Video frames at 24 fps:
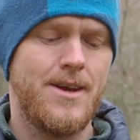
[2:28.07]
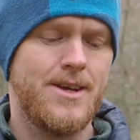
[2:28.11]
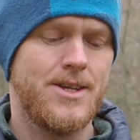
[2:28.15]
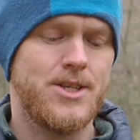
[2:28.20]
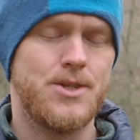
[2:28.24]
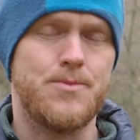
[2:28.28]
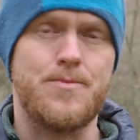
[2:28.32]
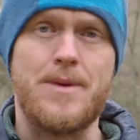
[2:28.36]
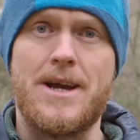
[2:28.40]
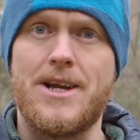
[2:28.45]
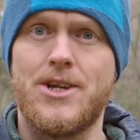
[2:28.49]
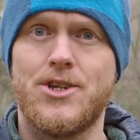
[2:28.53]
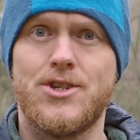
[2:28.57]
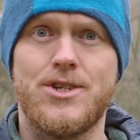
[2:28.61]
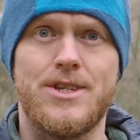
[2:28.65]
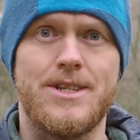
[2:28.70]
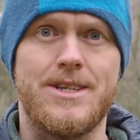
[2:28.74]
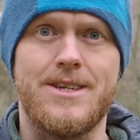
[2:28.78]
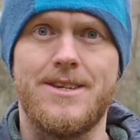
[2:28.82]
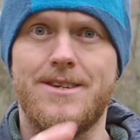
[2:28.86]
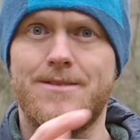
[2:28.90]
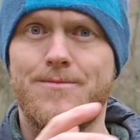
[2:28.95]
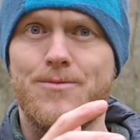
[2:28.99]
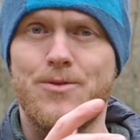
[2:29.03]

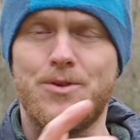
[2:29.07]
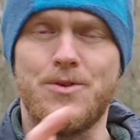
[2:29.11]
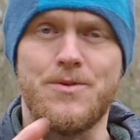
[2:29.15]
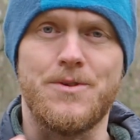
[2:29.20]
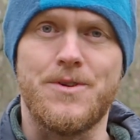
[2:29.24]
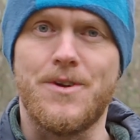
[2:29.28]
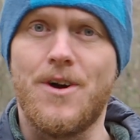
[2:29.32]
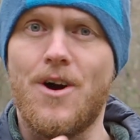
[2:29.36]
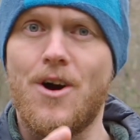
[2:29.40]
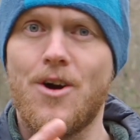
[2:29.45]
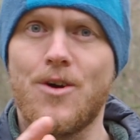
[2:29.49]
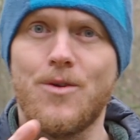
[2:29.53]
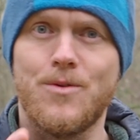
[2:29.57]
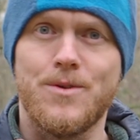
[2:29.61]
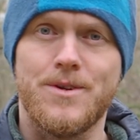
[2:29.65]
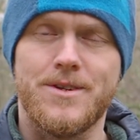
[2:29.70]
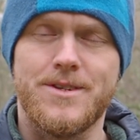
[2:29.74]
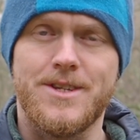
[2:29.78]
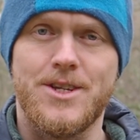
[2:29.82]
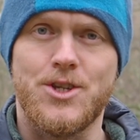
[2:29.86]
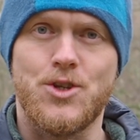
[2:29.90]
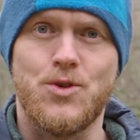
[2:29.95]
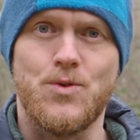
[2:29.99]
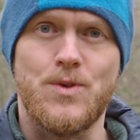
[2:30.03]
especially when you're in awkward
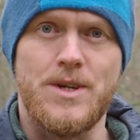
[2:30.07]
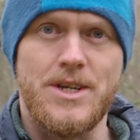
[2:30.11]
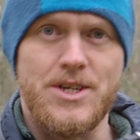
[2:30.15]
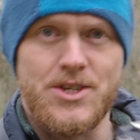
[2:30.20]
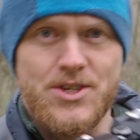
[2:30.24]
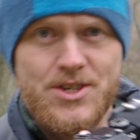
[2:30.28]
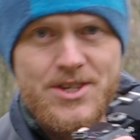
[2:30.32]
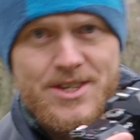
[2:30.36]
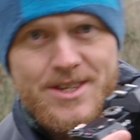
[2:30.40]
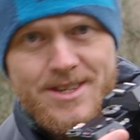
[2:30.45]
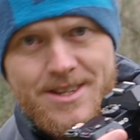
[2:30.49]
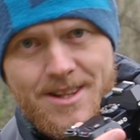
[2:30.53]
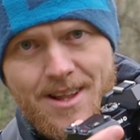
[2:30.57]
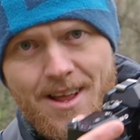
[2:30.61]
situations,